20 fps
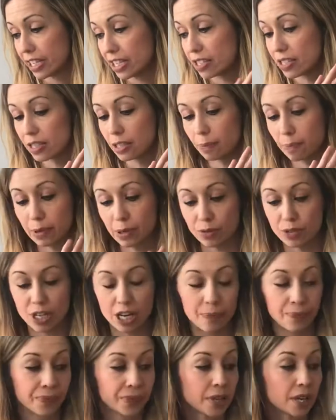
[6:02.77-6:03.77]
just to build
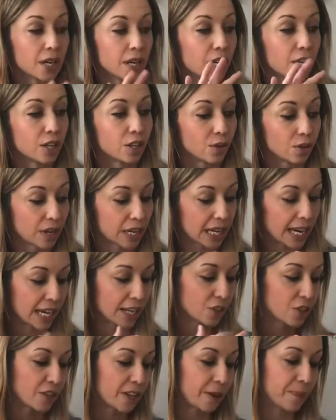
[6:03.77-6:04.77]
up your
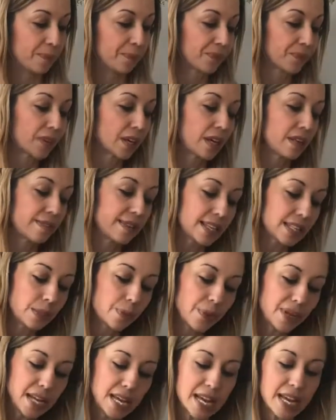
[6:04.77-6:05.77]
collection. This
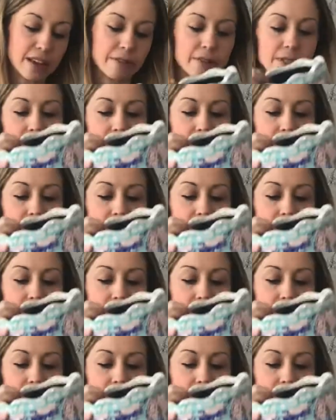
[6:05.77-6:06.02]
one here is